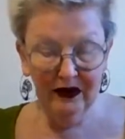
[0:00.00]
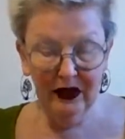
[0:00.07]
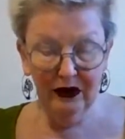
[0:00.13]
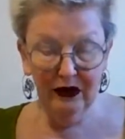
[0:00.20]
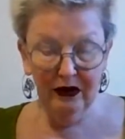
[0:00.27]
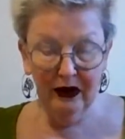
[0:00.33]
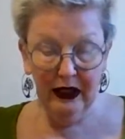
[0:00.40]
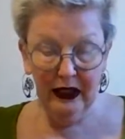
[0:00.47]

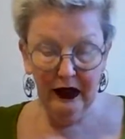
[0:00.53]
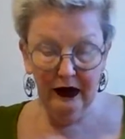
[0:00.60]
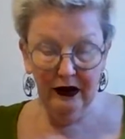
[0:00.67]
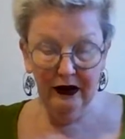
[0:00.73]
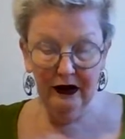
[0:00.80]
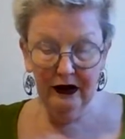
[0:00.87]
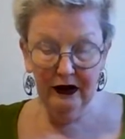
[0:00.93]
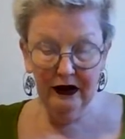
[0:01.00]

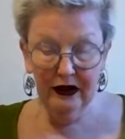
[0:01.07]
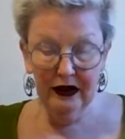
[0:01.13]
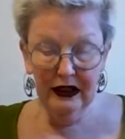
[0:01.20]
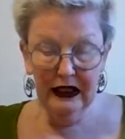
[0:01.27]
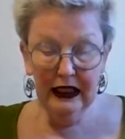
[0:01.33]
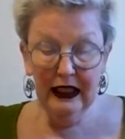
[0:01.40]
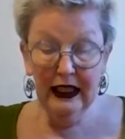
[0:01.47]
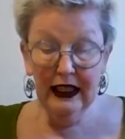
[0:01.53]
Wow.
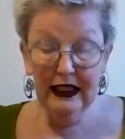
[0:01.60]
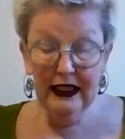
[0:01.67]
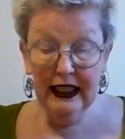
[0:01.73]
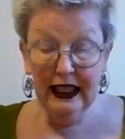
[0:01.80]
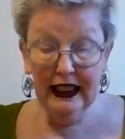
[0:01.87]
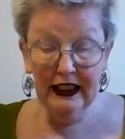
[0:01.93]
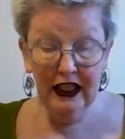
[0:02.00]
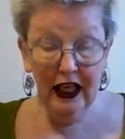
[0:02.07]

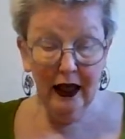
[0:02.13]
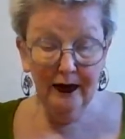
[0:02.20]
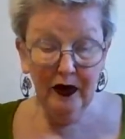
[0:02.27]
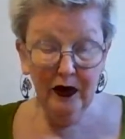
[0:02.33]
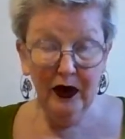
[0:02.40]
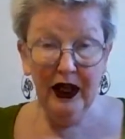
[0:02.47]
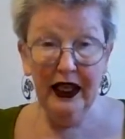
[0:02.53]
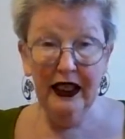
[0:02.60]
Take time
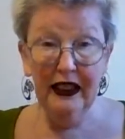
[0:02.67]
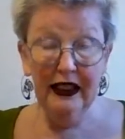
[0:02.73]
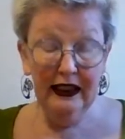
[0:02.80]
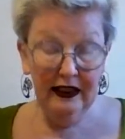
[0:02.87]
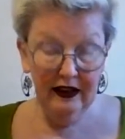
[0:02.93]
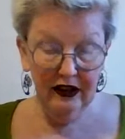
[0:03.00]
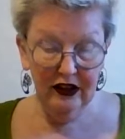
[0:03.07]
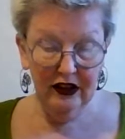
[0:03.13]
away
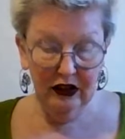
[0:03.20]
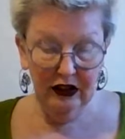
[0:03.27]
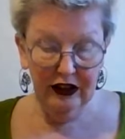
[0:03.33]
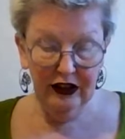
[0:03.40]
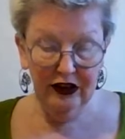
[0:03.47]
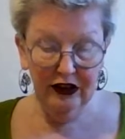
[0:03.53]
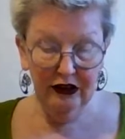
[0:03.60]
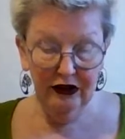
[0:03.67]
in
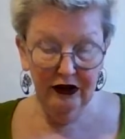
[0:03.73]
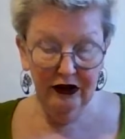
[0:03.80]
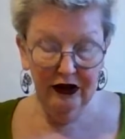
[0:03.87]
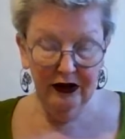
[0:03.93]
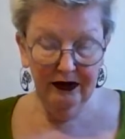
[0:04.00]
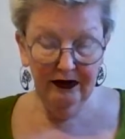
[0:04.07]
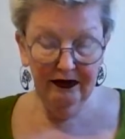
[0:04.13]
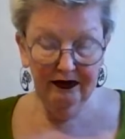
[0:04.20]
solitude.
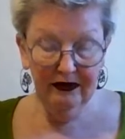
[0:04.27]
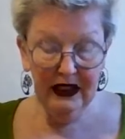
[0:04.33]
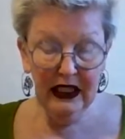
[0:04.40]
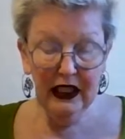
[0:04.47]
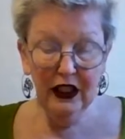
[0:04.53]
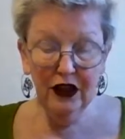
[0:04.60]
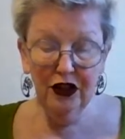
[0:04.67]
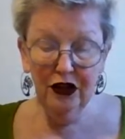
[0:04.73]

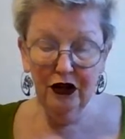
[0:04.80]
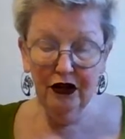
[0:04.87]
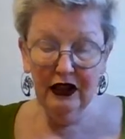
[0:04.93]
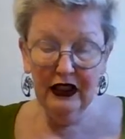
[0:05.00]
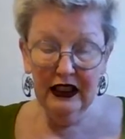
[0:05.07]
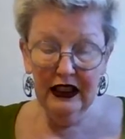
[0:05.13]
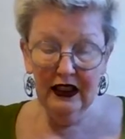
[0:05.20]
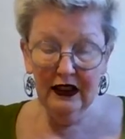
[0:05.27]
During
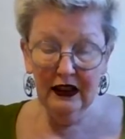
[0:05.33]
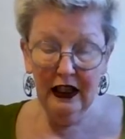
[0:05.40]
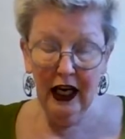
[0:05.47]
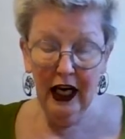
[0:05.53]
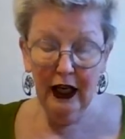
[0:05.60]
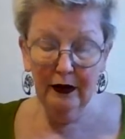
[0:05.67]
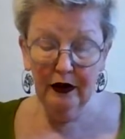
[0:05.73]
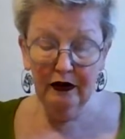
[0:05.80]
this
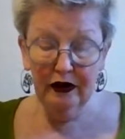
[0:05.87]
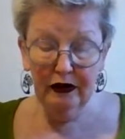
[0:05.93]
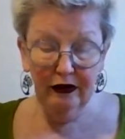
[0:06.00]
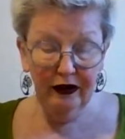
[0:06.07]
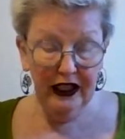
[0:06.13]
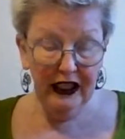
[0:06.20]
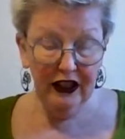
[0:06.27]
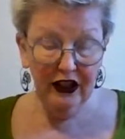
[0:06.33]
time of
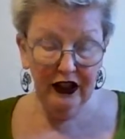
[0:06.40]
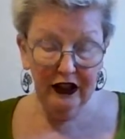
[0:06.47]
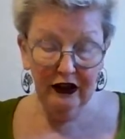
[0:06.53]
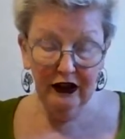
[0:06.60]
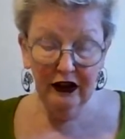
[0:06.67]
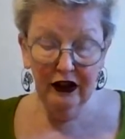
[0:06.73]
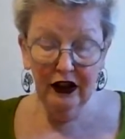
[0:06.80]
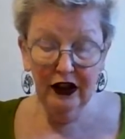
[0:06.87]

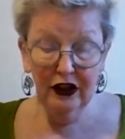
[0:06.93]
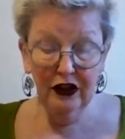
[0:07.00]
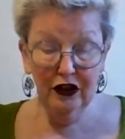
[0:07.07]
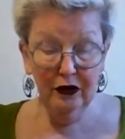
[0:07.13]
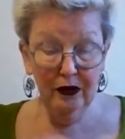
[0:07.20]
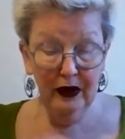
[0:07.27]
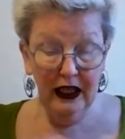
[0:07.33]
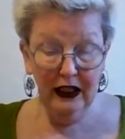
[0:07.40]
reflection, you
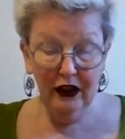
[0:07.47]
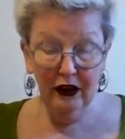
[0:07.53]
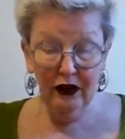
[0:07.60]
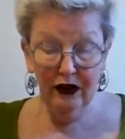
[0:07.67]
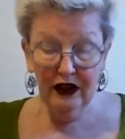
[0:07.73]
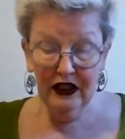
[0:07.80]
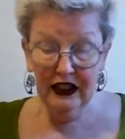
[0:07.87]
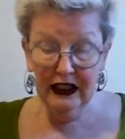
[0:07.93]
may
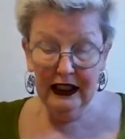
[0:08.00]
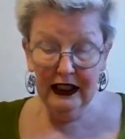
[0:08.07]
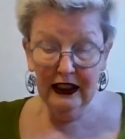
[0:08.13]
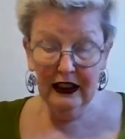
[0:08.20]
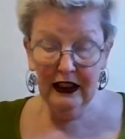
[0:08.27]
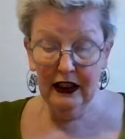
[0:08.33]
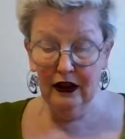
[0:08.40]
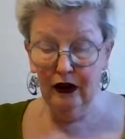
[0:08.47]
notice
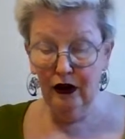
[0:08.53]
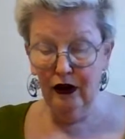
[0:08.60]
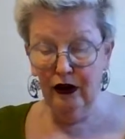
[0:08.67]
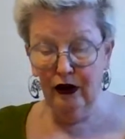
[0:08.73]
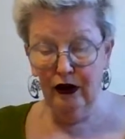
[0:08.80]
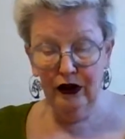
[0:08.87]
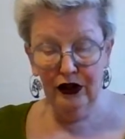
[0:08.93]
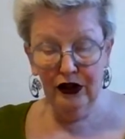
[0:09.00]
things that no
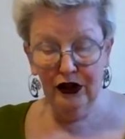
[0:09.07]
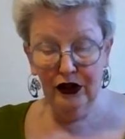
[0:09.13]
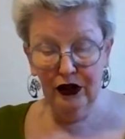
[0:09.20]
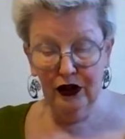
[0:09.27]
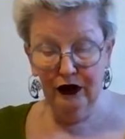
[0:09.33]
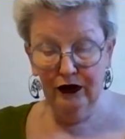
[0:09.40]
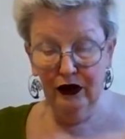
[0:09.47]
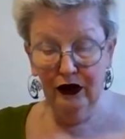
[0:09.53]
longer
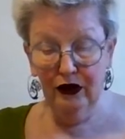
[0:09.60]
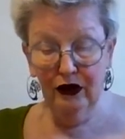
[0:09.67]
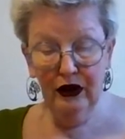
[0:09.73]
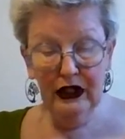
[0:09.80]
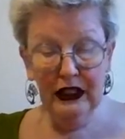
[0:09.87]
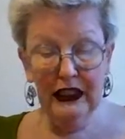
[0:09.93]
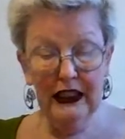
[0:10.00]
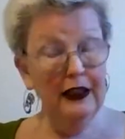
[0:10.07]
serve you
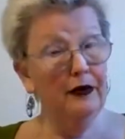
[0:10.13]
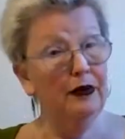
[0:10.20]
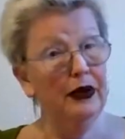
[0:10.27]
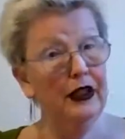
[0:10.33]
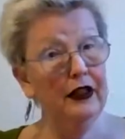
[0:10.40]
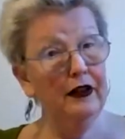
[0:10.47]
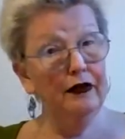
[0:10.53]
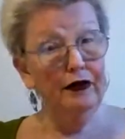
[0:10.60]

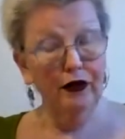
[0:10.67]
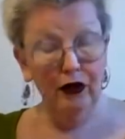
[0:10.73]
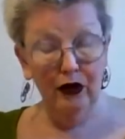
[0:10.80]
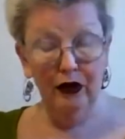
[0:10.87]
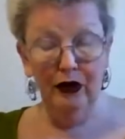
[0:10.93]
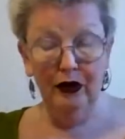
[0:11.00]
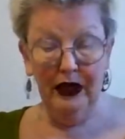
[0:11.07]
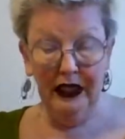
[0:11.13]
simply fall
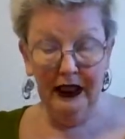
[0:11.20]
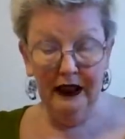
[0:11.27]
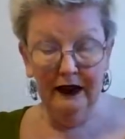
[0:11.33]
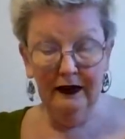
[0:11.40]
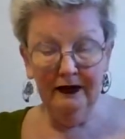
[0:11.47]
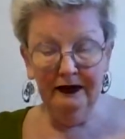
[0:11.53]
away.